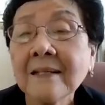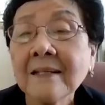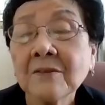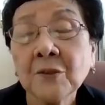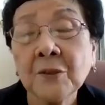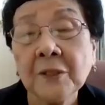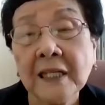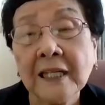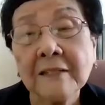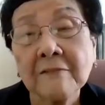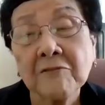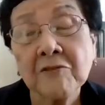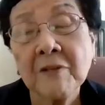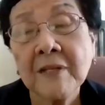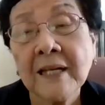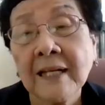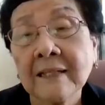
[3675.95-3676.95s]

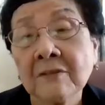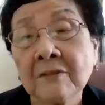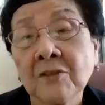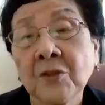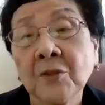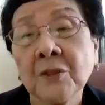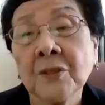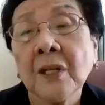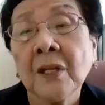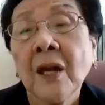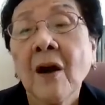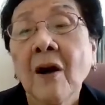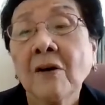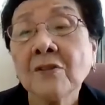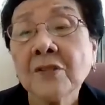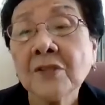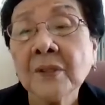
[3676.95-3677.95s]
Could
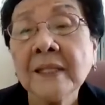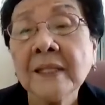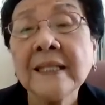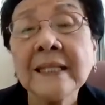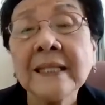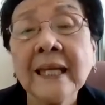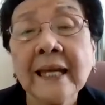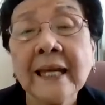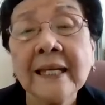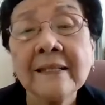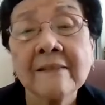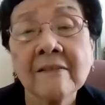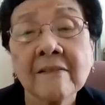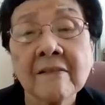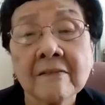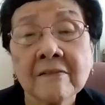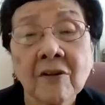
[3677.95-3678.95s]
also indicate
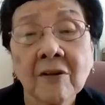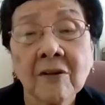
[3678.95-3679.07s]
the